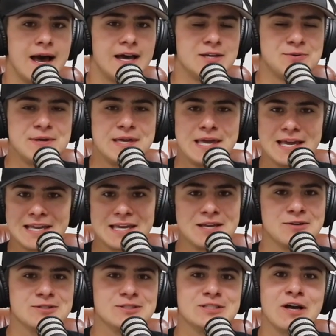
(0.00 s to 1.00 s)
You can't
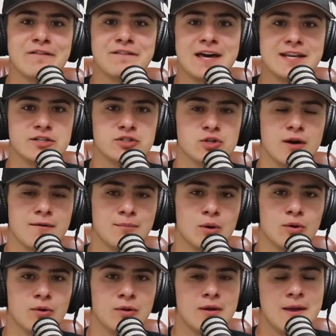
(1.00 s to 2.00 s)
get yourself out of
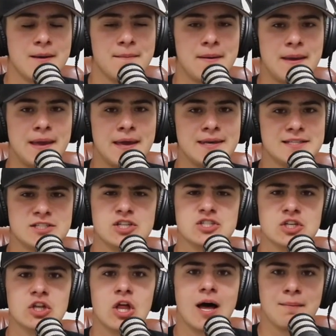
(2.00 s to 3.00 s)
trouble. And it's
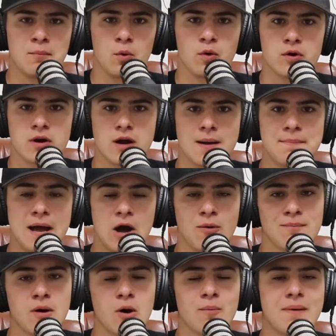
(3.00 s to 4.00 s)
just a lot more
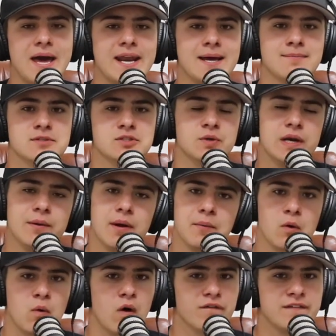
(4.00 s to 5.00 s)
about momentum. So anyway,
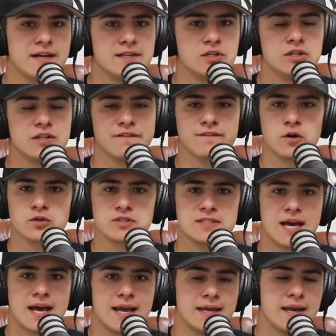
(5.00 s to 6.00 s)
we qualified good the first
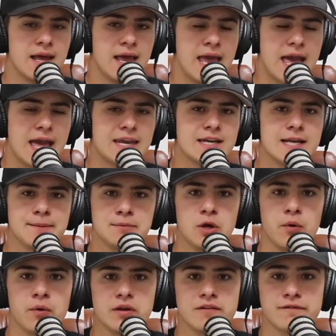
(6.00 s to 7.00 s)
night, ended up
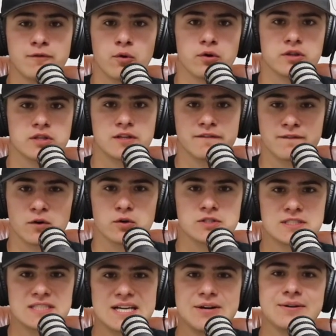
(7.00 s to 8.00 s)
going 4th to
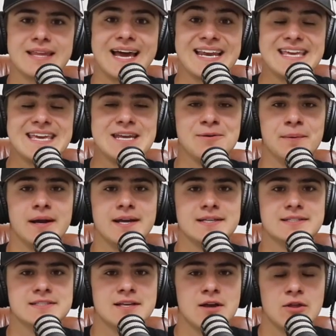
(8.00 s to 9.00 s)
1st there in that heat
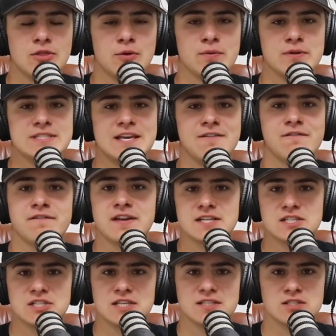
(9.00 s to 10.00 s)
race. There was a
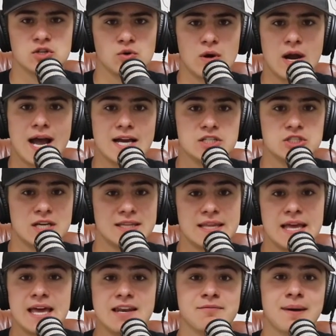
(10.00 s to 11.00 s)
vicious crash at
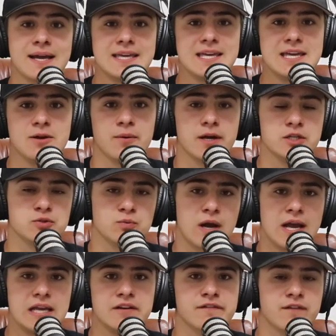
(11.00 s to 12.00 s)
the end of my heat race
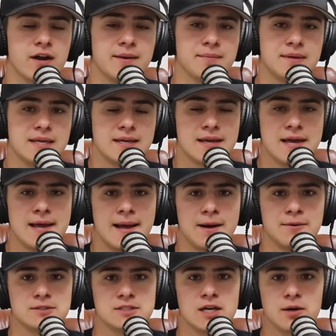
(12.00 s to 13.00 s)
right in front of me.
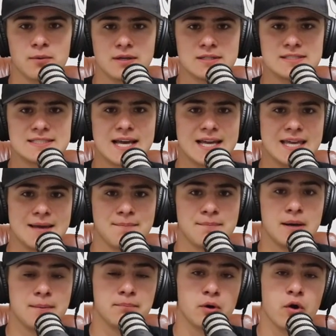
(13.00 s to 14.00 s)
I was going to run second,
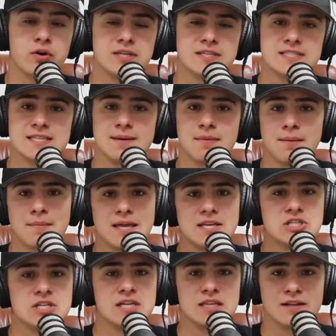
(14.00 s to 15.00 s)
but Brody Sim, I
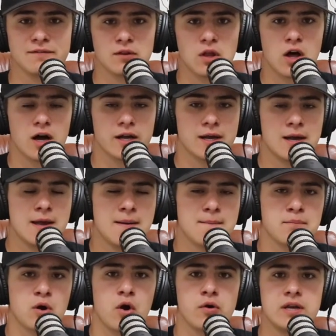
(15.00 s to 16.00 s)
mentioned it in the vlog.
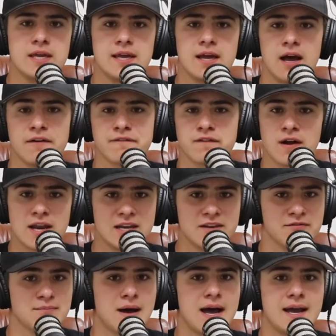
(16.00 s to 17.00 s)
Brody, a friend
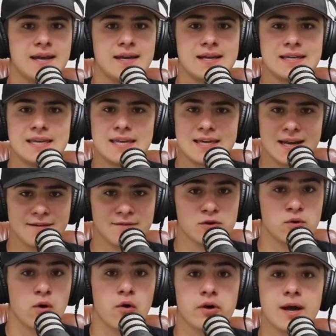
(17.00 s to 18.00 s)
of mine, a kid I've
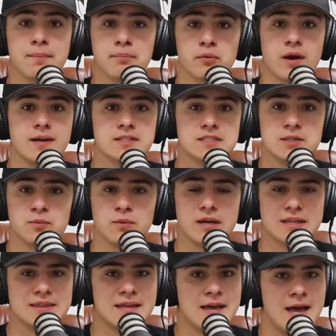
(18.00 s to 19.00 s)
grown up racing
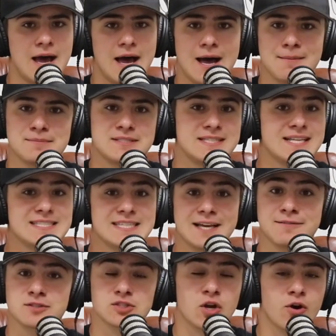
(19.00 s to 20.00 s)
with since
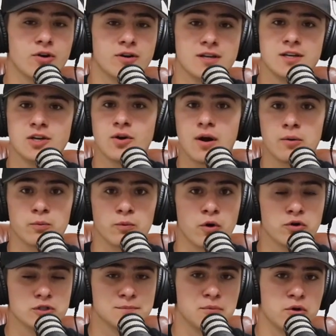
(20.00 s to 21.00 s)
I've started, at
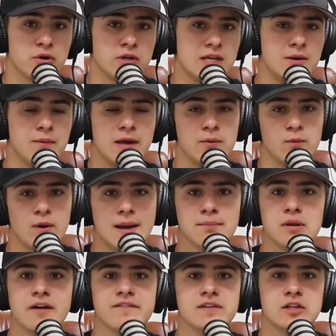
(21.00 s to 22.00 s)
Roseburg. He ran Red
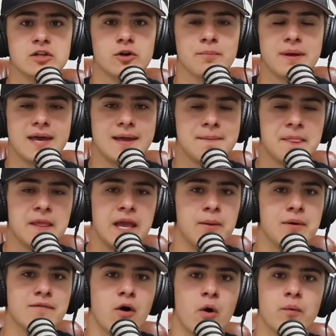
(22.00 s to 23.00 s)
Bluff a little bit,
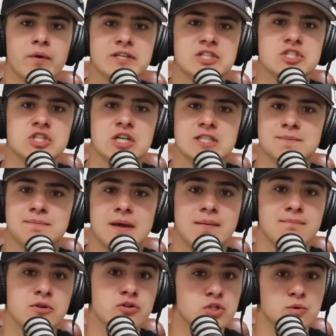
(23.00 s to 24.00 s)
and we've always just
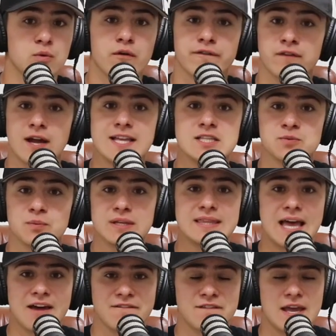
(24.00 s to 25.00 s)
been mutual friends with
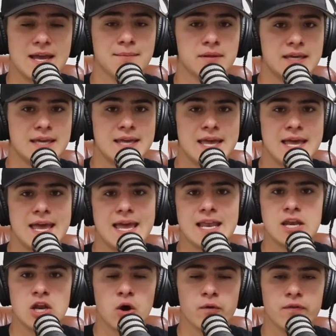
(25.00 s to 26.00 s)
that family
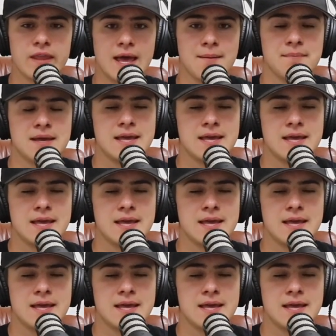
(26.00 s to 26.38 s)
and known them.